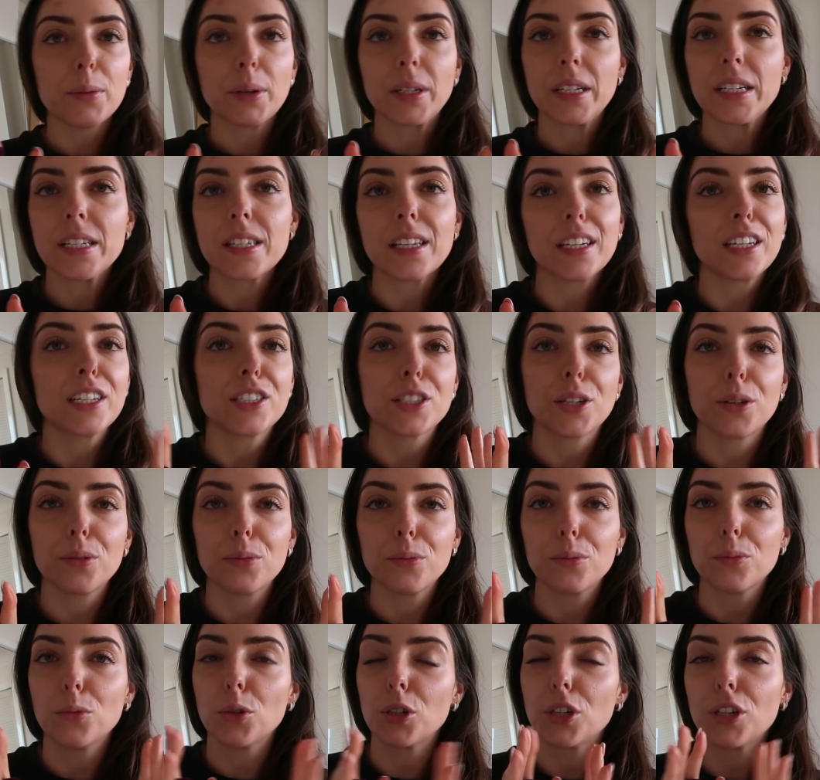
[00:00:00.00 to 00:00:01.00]
When I said I
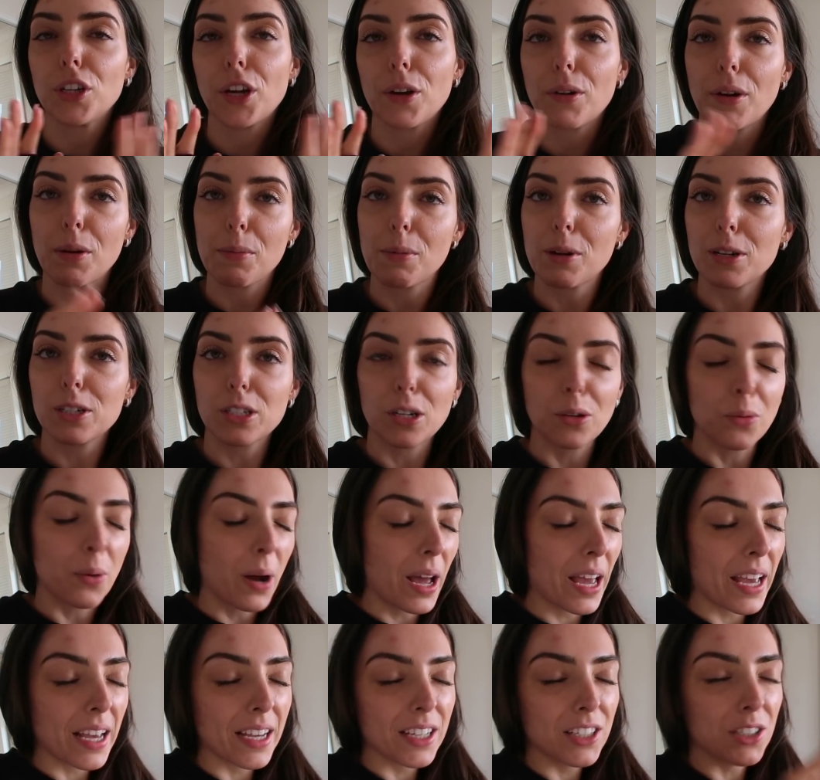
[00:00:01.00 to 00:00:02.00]
don't want to know how much I
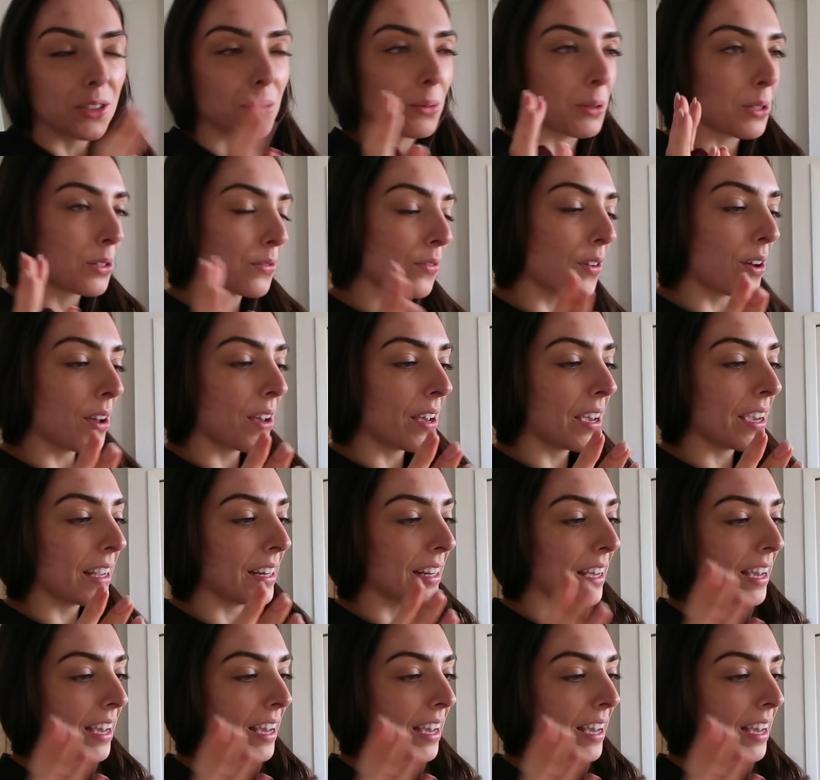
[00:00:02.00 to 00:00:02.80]
weigh, she was fine,